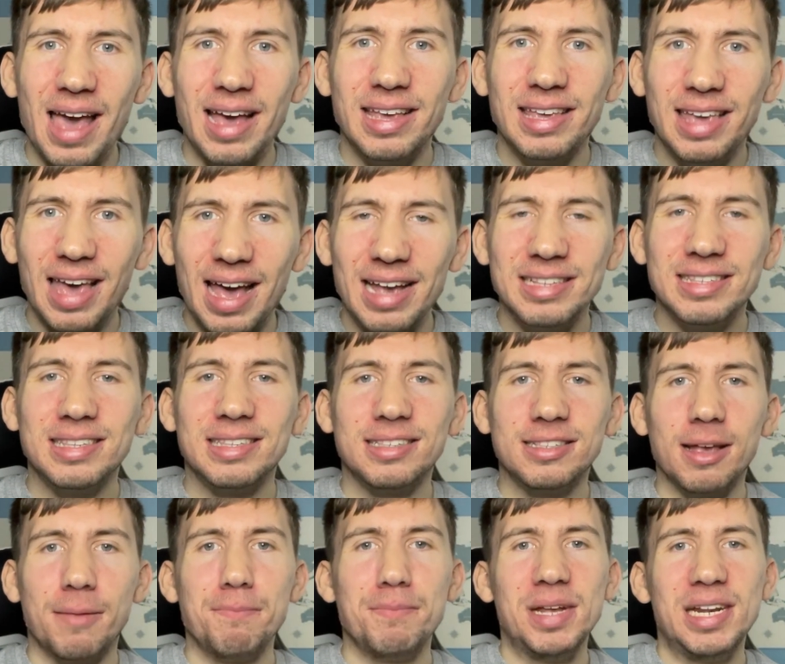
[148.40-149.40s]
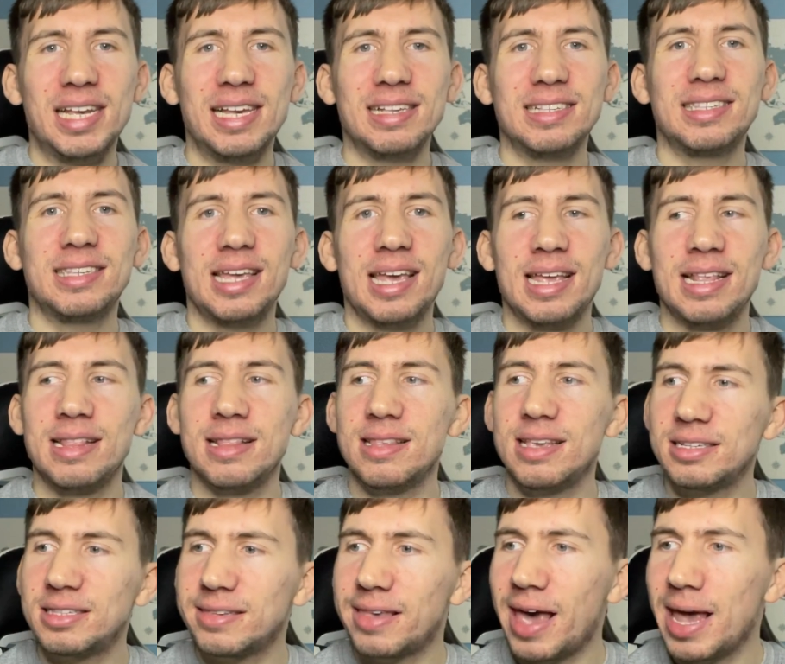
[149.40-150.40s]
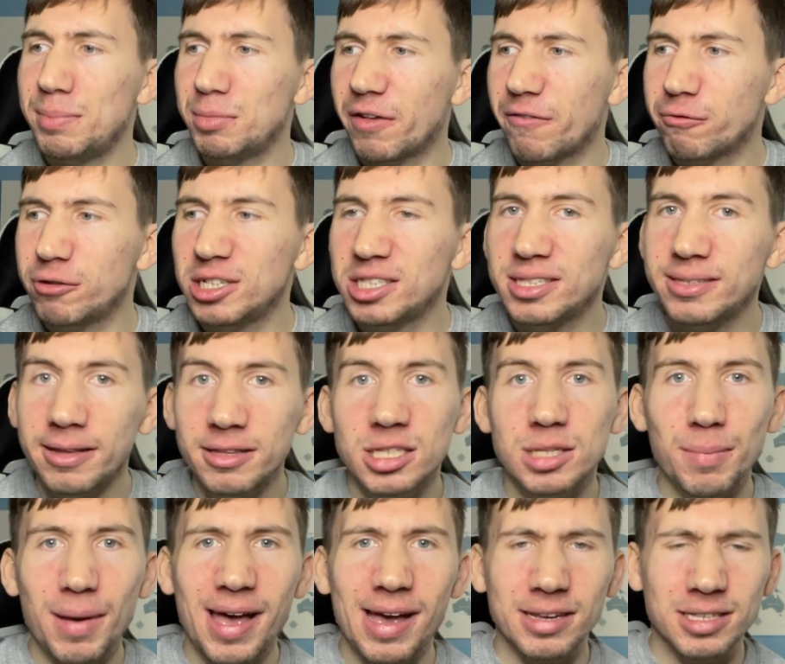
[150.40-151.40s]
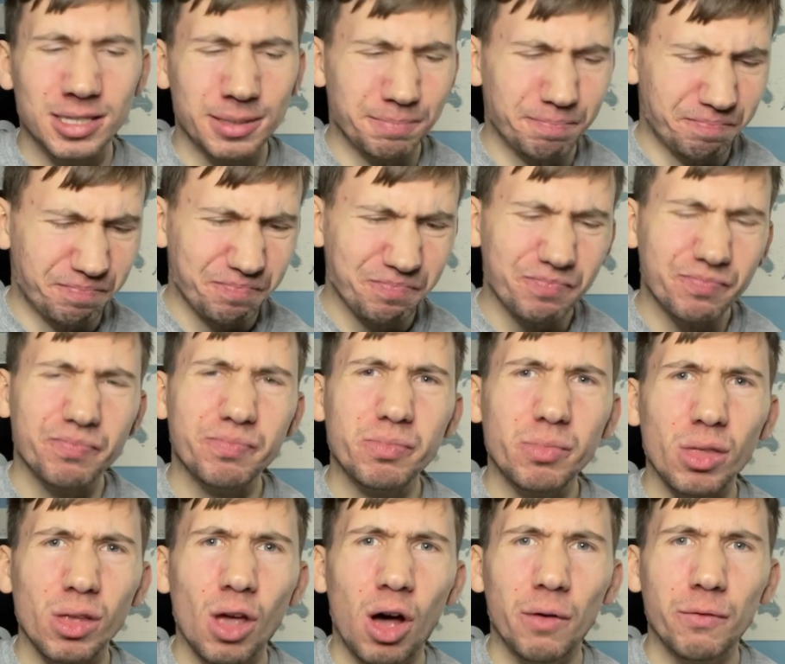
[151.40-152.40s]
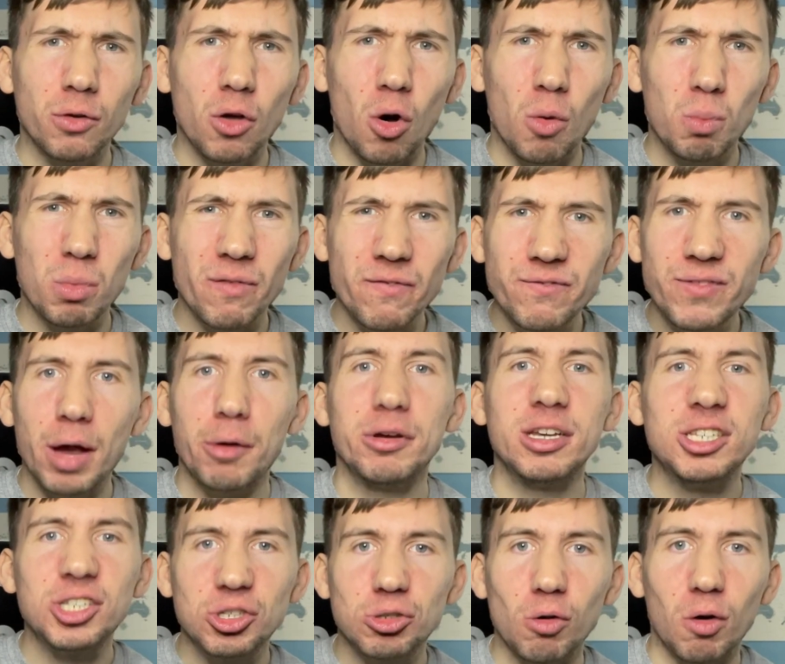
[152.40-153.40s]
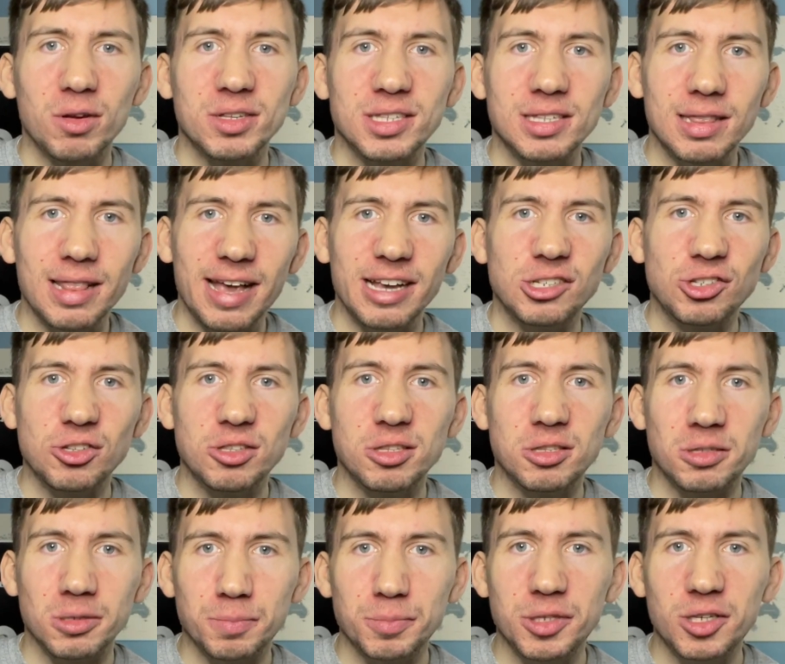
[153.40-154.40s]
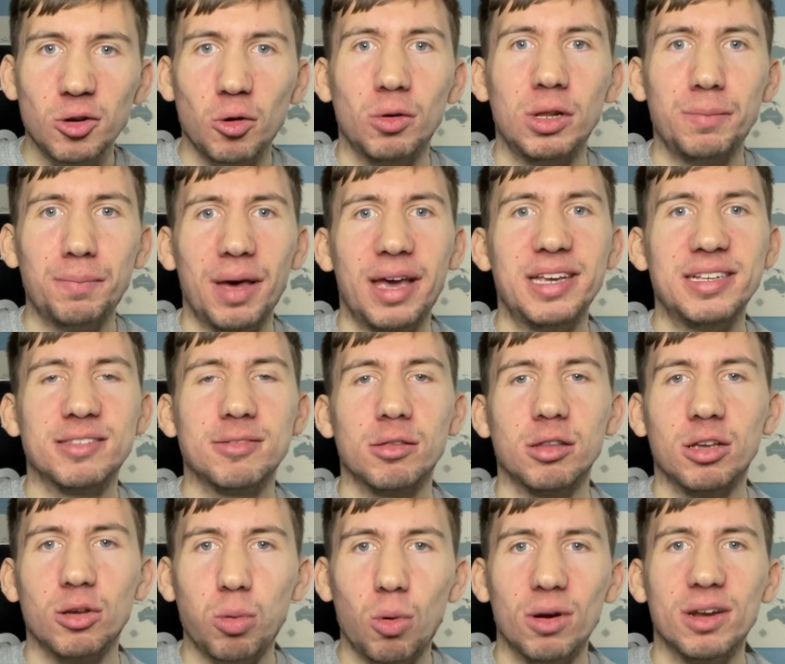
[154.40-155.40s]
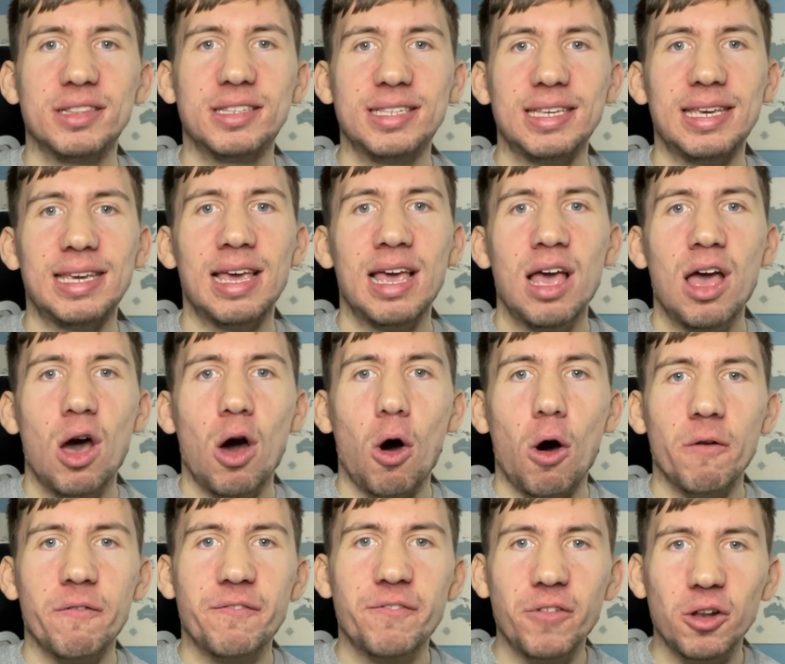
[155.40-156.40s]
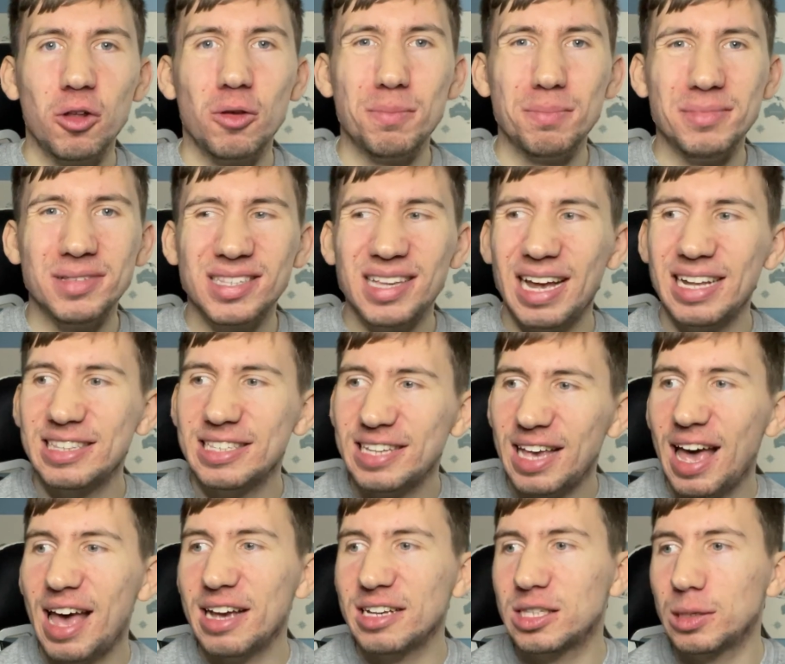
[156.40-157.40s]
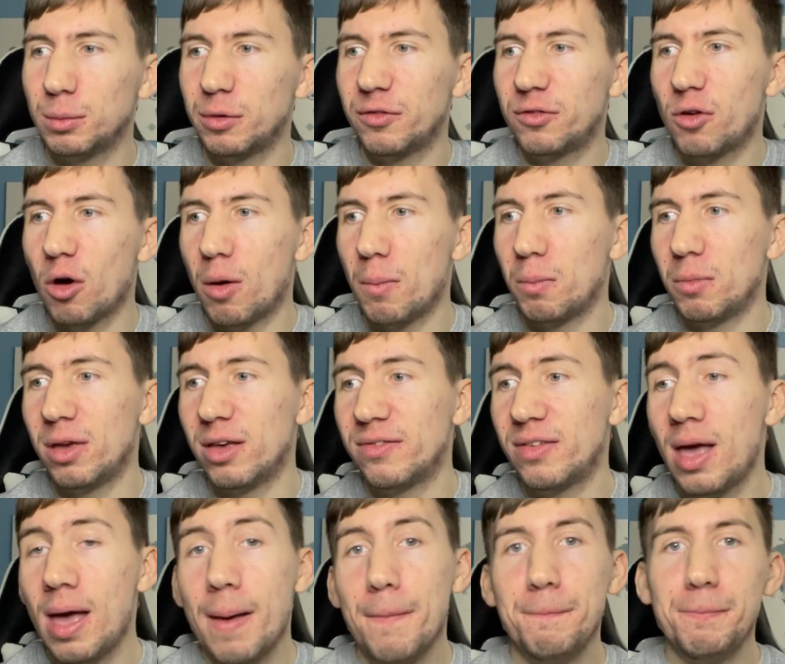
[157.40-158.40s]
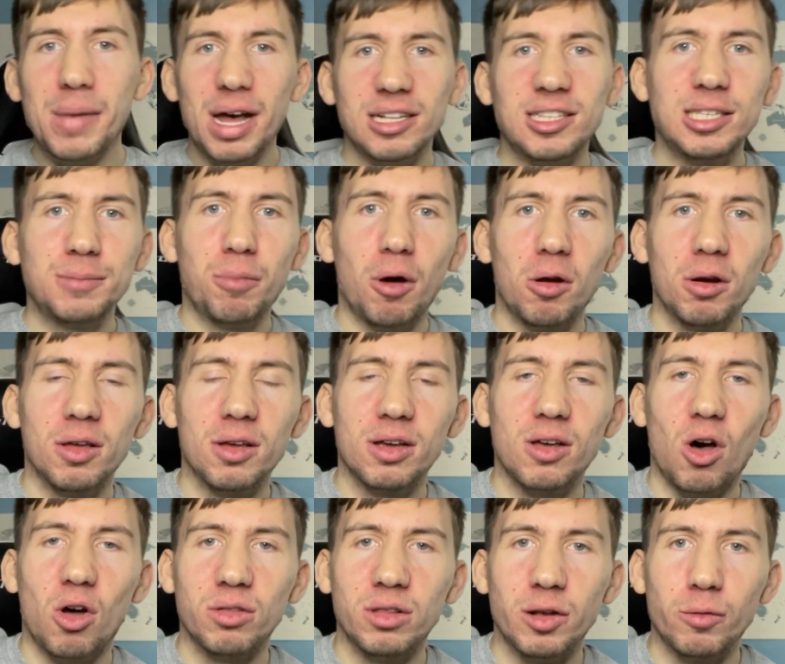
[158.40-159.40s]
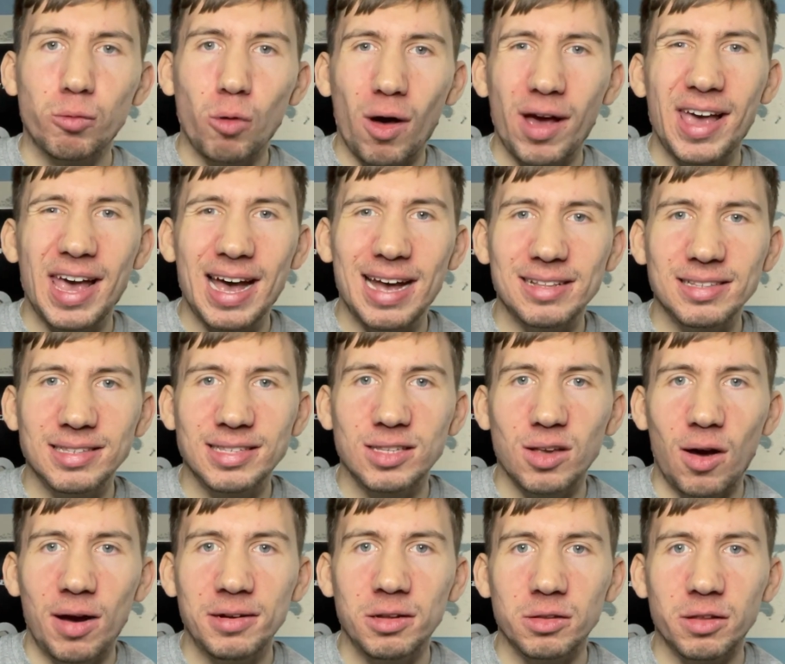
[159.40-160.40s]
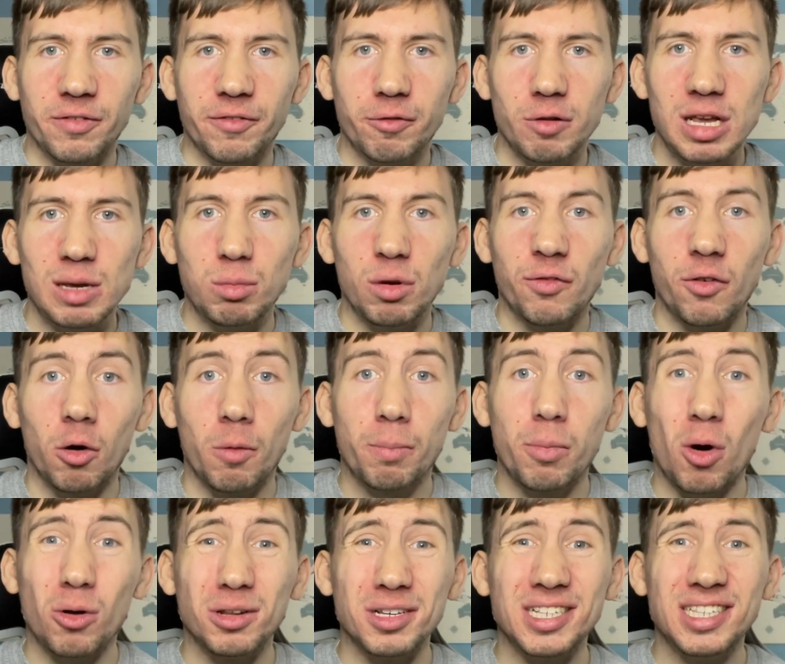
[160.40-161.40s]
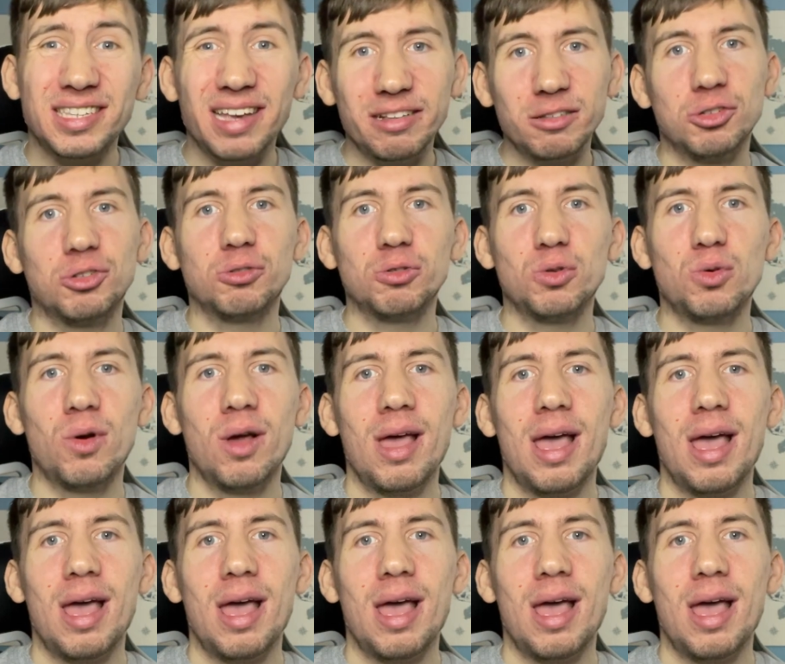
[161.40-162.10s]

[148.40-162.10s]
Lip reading: gets some minutes in this game. The 3 centre-backs, I've gone with very strong selections, just purely based on the quality of Fulham's attack. So we've gone with Matty Pollock on the right-hand side of the 3, with Ogbonna central